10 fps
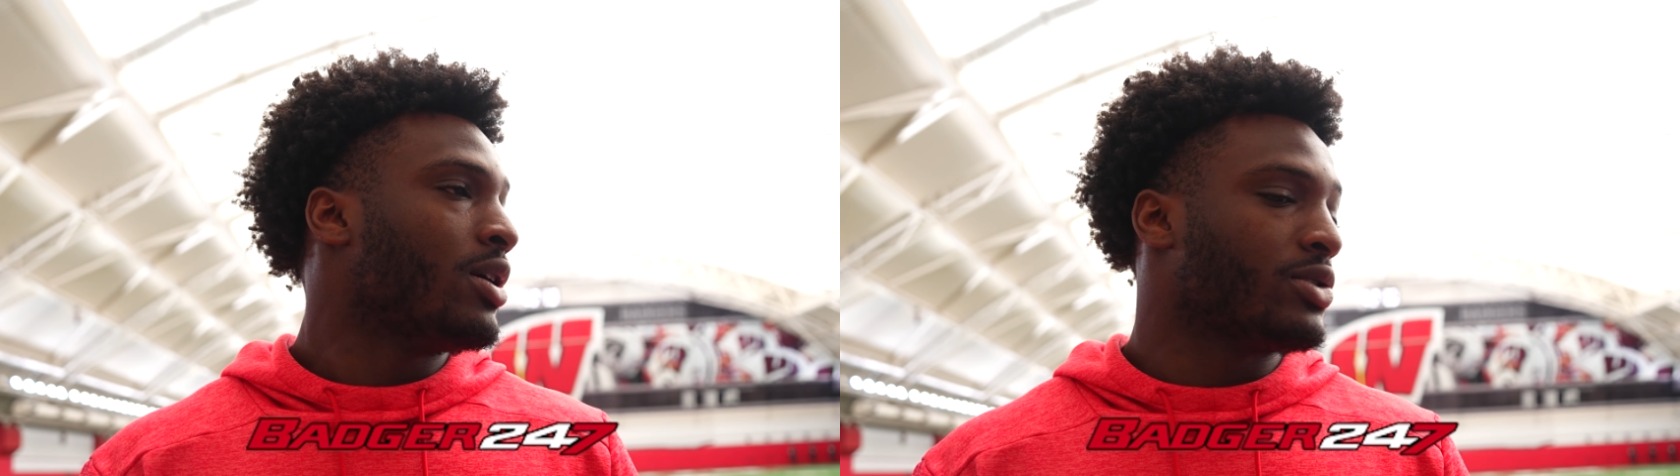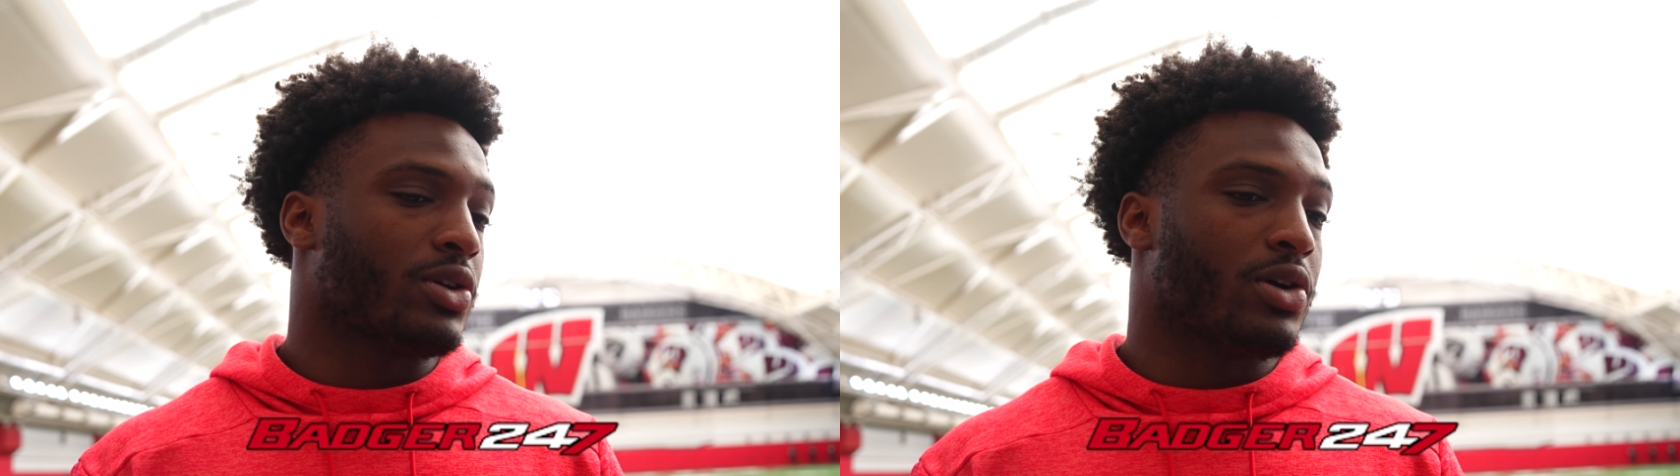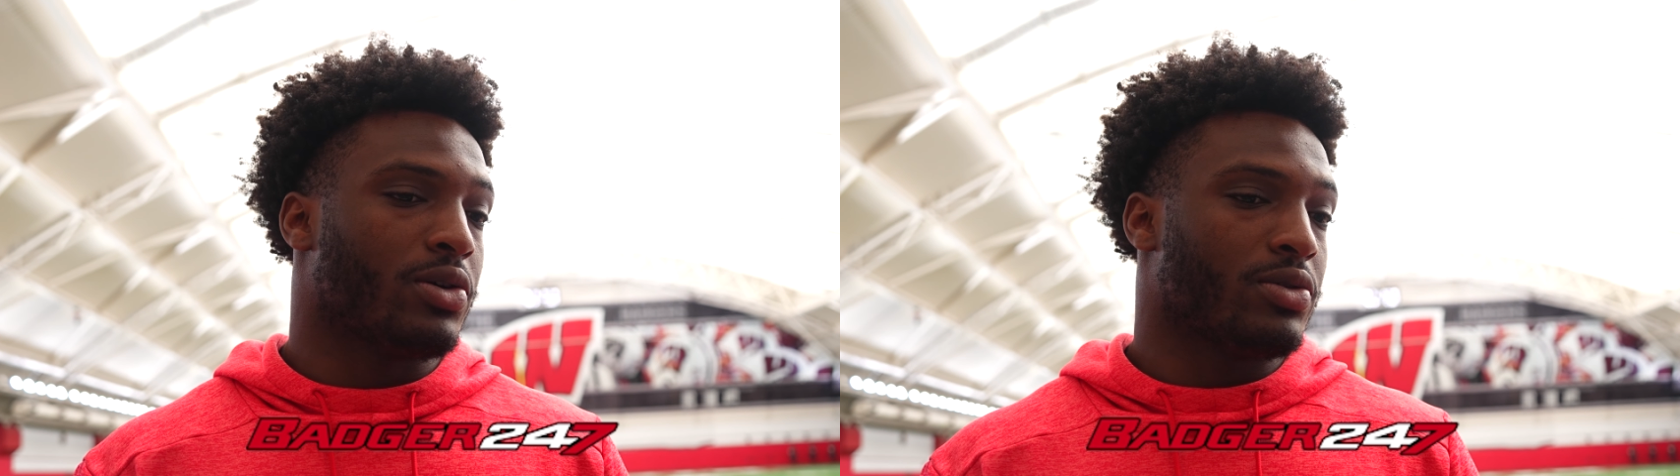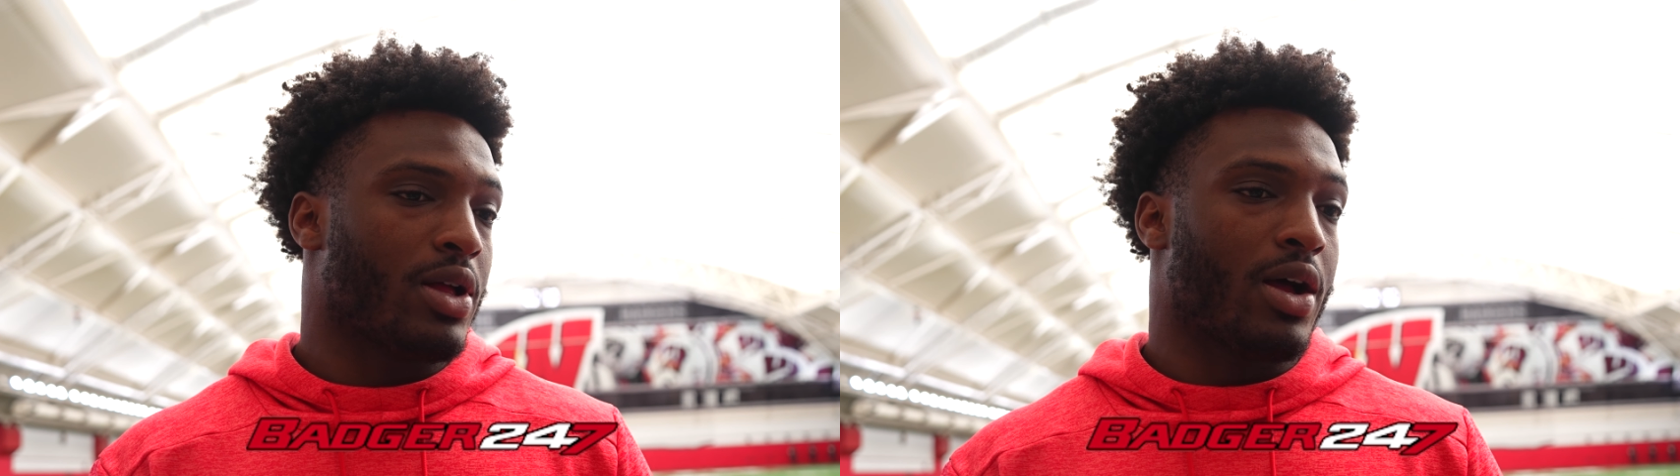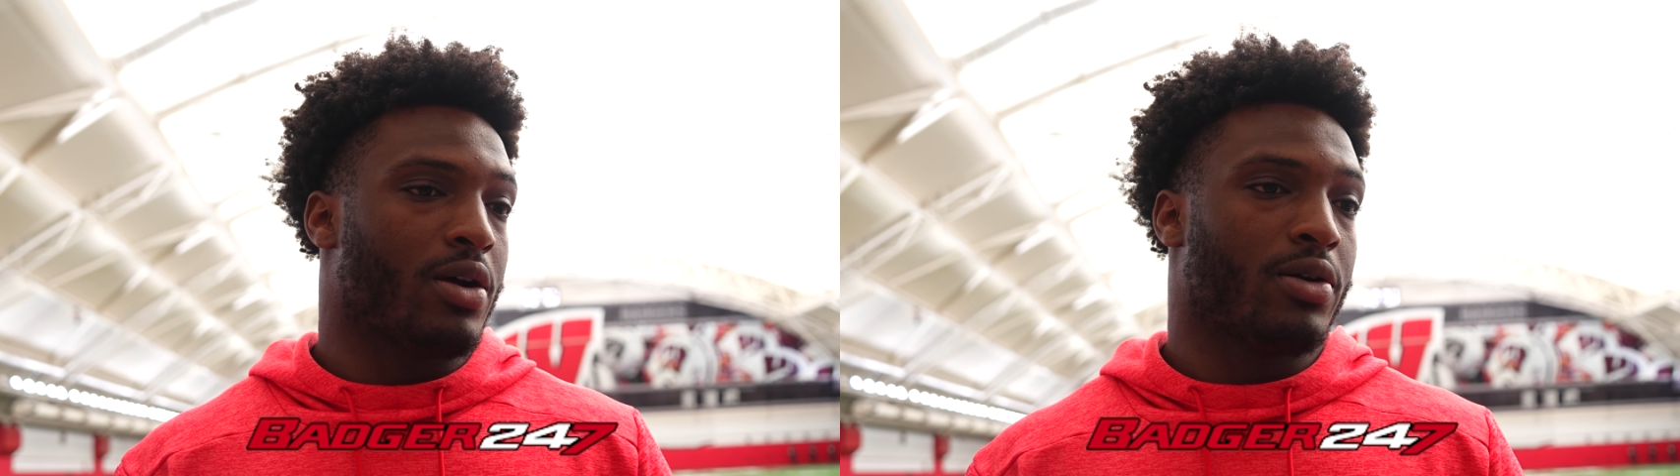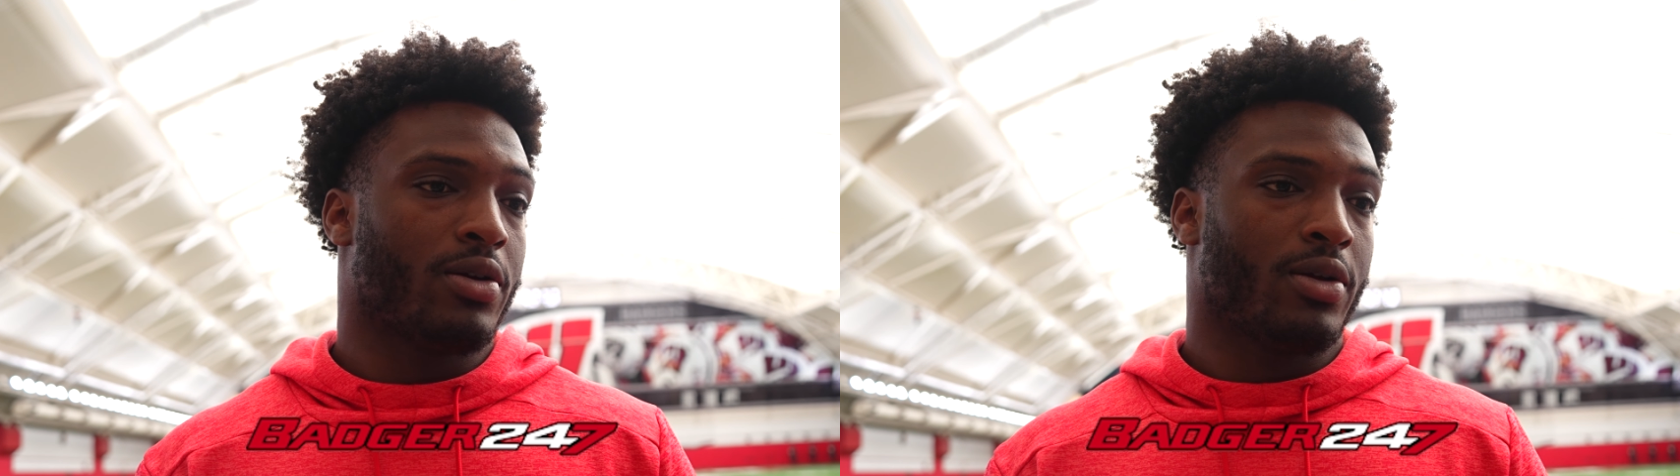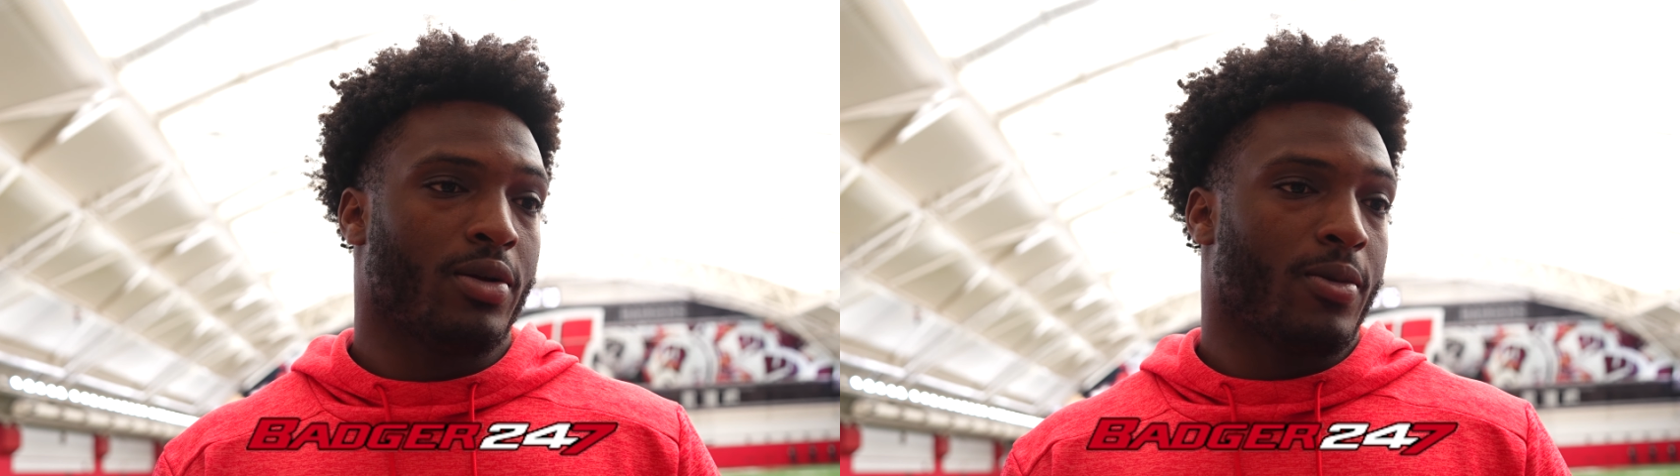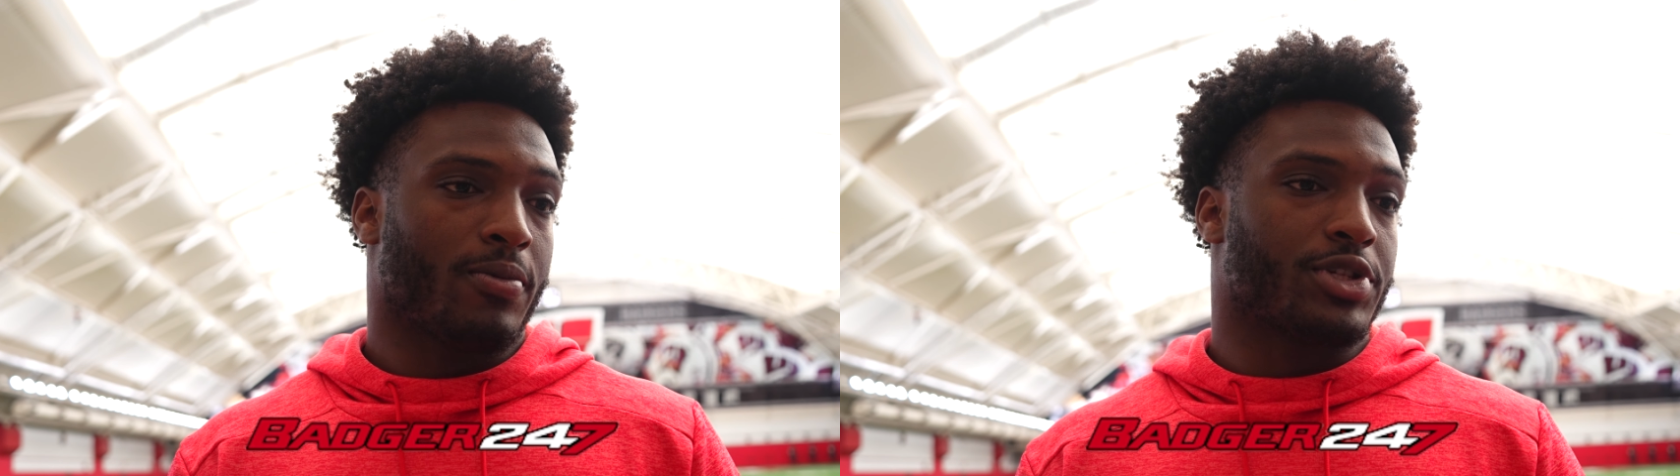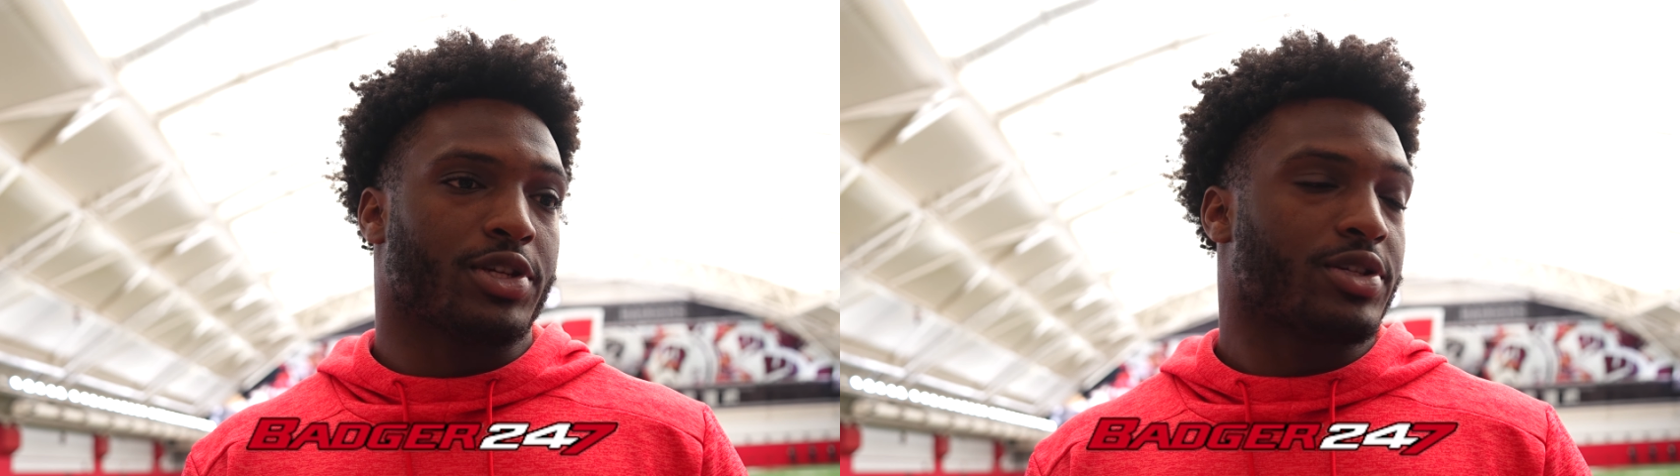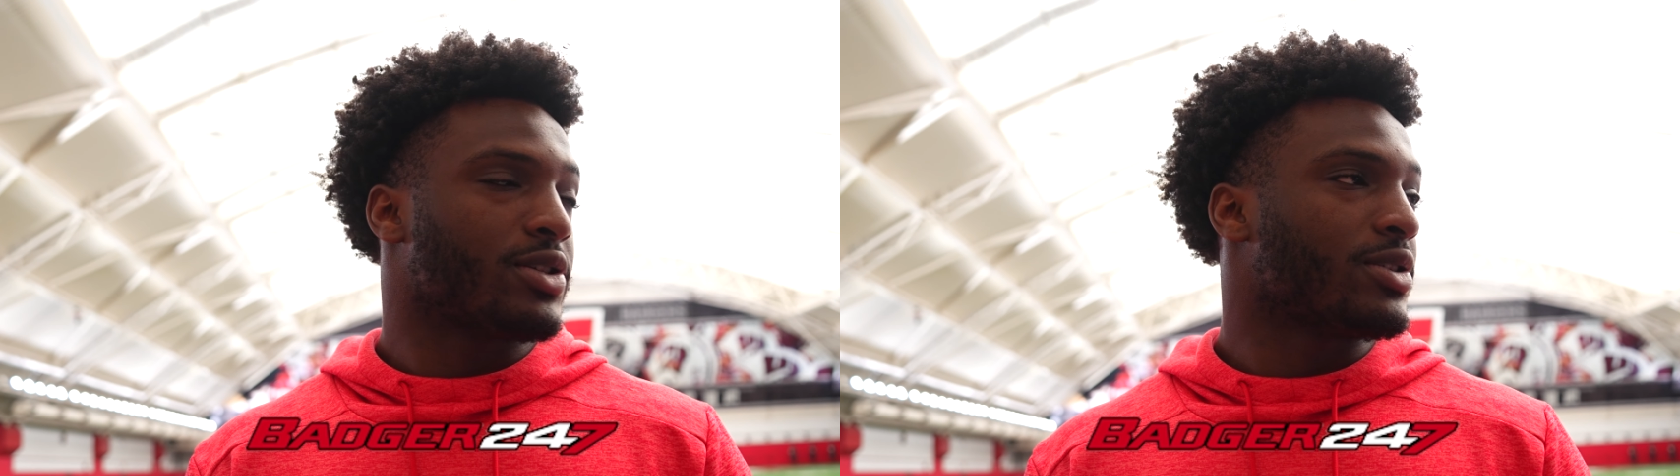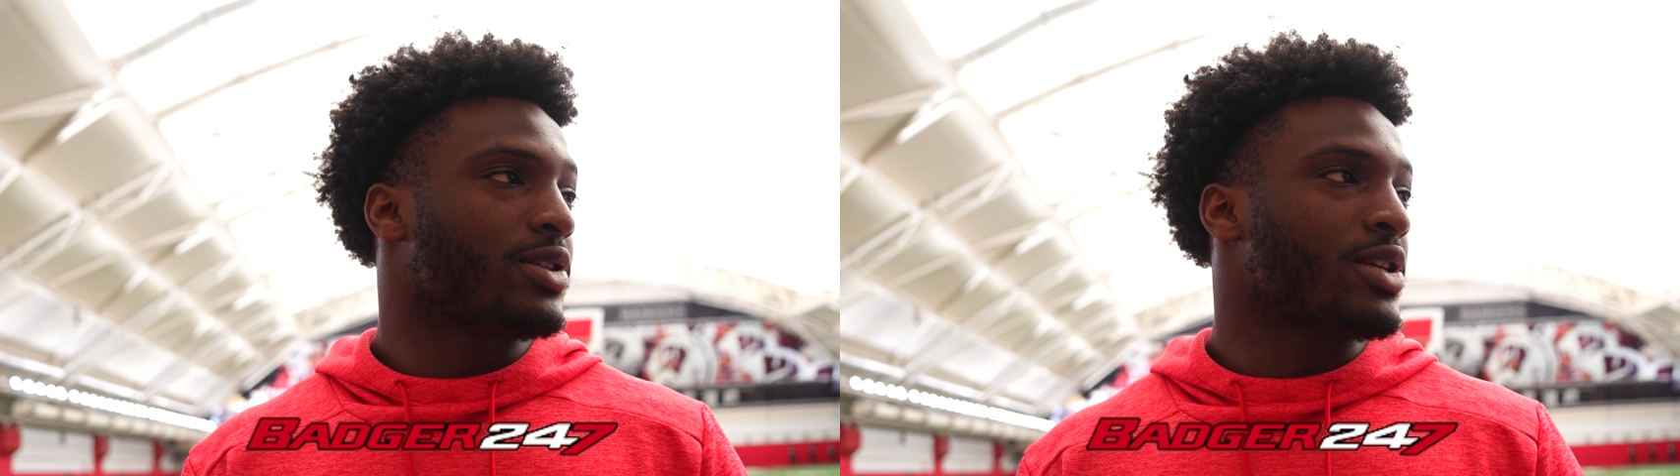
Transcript: So uh, just